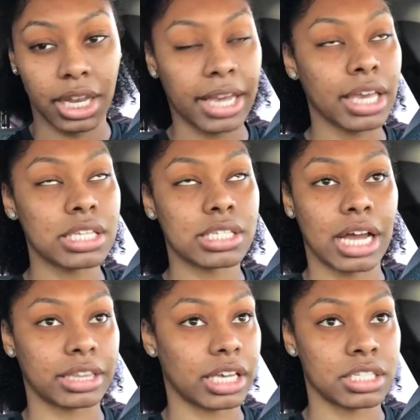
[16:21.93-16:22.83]
Like, it's
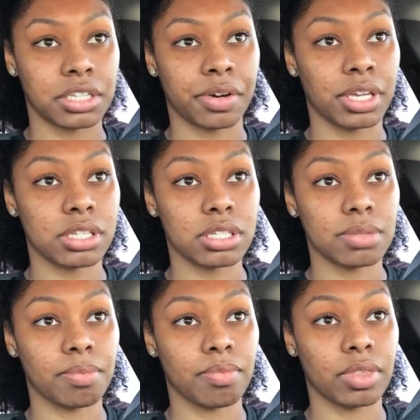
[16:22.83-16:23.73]
not that serious.
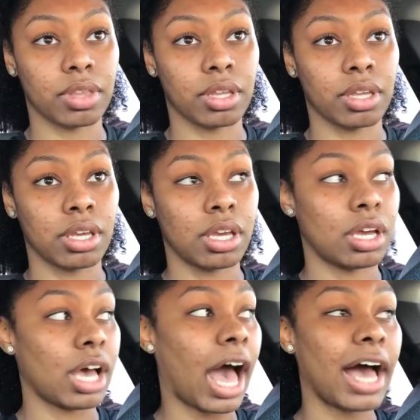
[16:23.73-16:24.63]

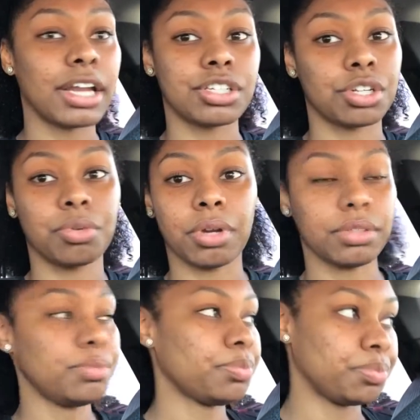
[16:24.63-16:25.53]
I don't
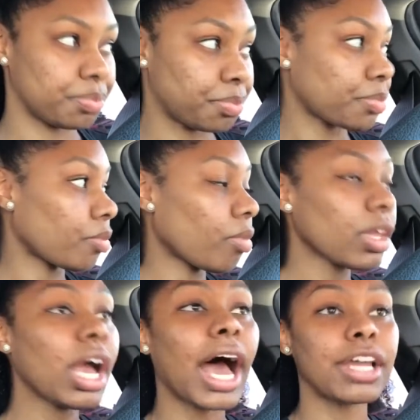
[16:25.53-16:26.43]

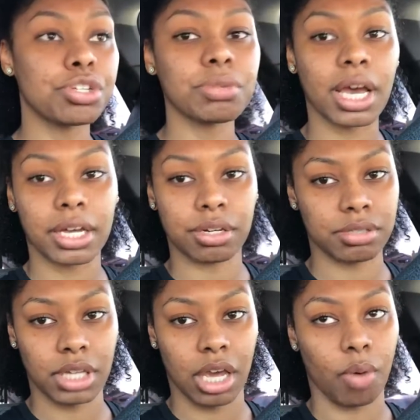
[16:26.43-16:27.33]
I do not
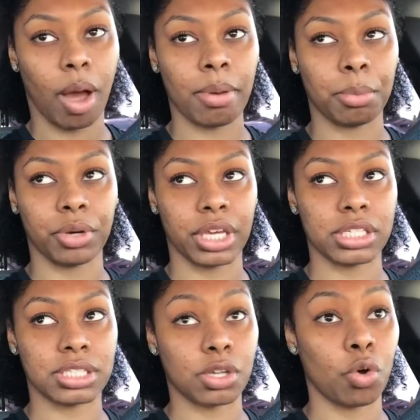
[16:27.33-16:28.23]
understand why people get
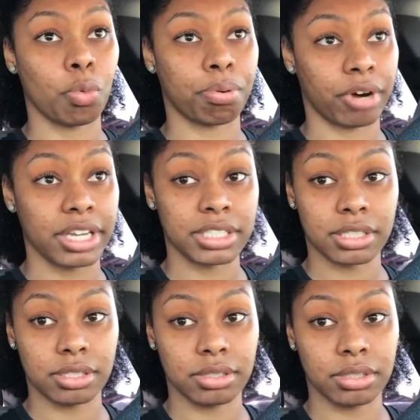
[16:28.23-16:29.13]
so
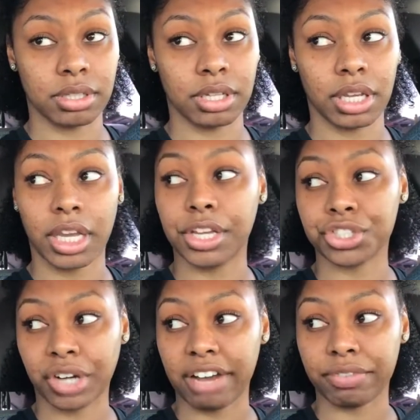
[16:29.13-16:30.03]
pressed in
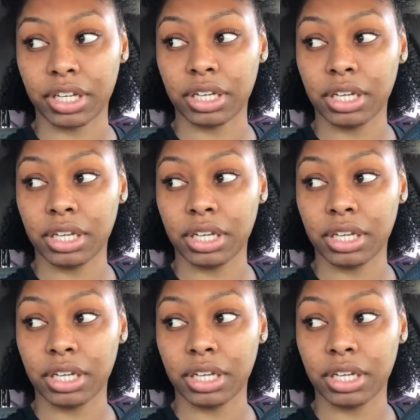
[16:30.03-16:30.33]
traffic.